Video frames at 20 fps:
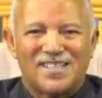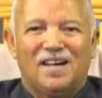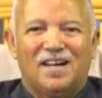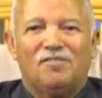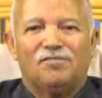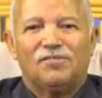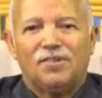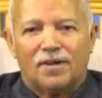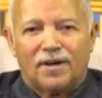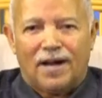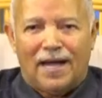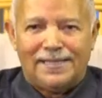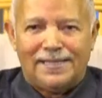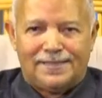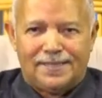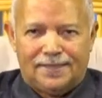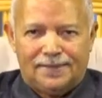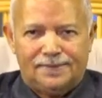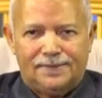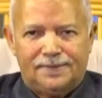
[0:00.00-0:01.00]
of the
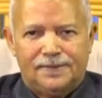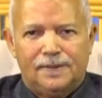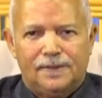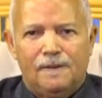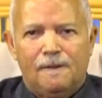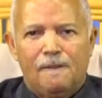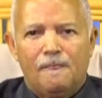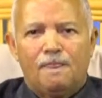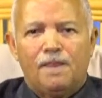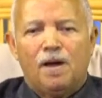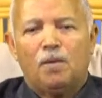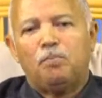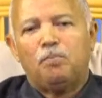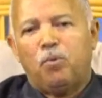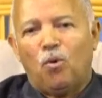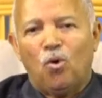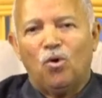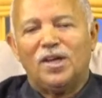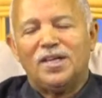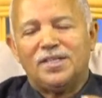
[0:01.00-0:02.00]
writer. Now,
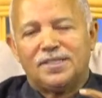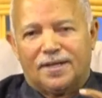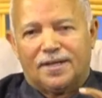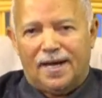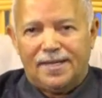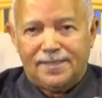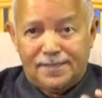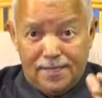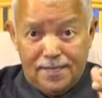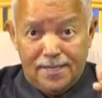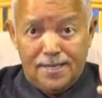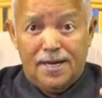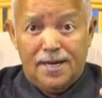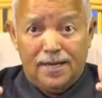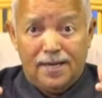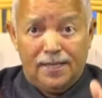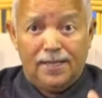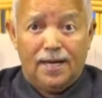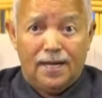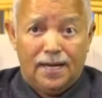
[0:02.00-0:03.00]
Paul is writing here
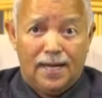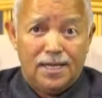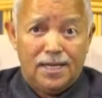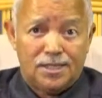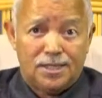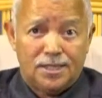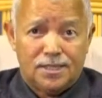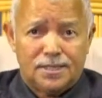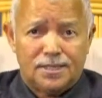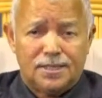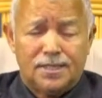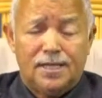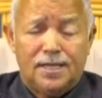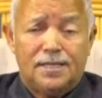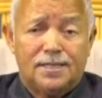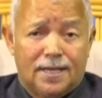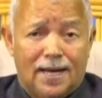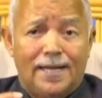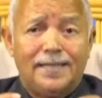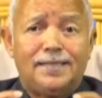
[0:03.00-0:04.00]
in Galatians.
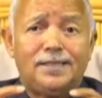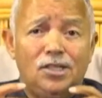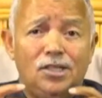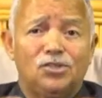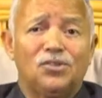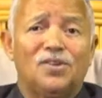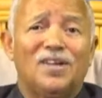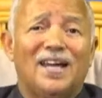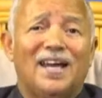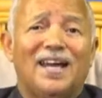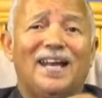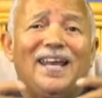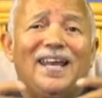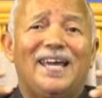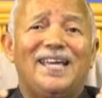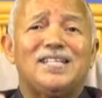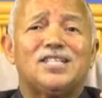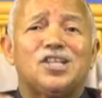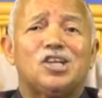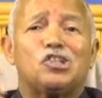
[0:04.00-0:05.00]
He's writing to the
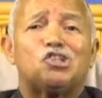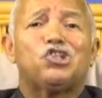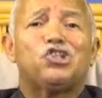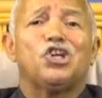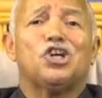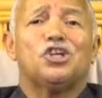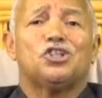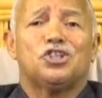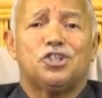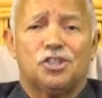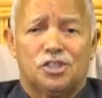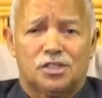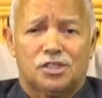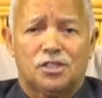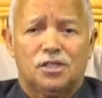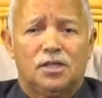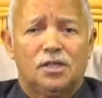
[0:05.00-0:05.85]
Galatia churches.